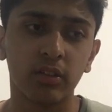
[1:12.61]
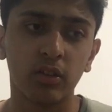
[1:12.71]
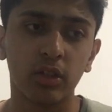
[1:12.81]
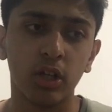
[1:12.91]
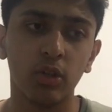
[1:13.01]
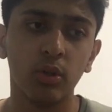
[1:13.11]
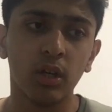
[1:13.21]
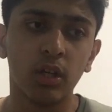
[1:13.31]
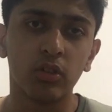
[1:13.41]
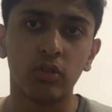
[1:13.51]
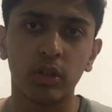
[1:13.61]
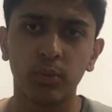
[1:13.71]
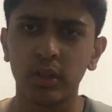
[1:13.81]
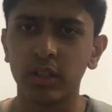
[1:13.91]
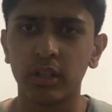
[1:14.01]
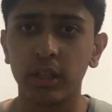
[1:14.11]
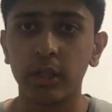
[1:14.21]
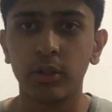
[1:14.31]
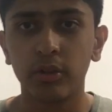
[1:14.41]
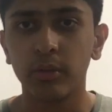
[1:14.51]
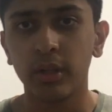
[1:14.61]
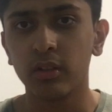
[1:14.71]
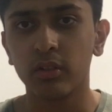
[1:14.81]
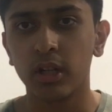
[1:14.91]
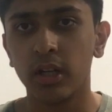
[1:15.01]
to go to. He already went.